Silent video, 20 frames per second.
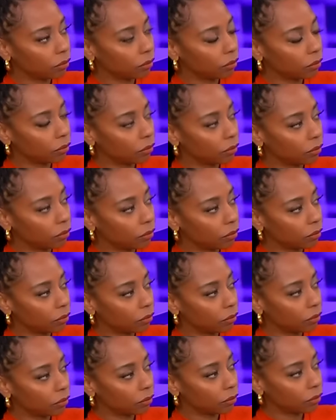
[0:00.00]

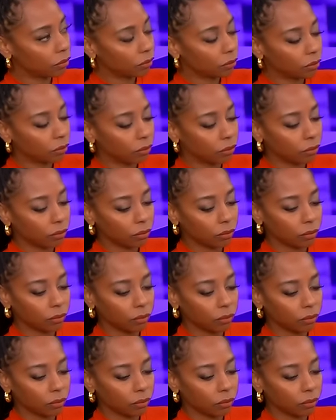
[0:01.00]

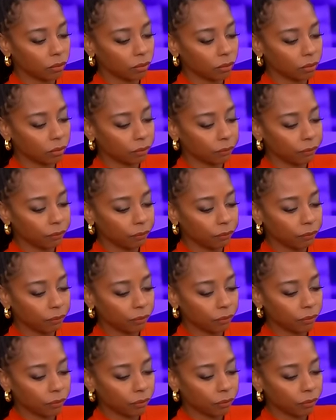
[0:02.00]

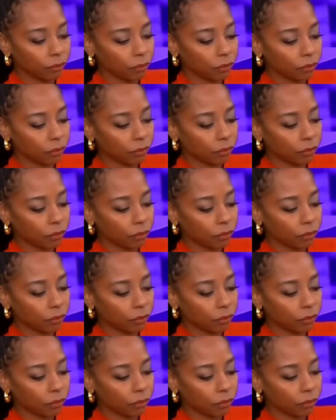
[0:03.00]
The person shown says nothing.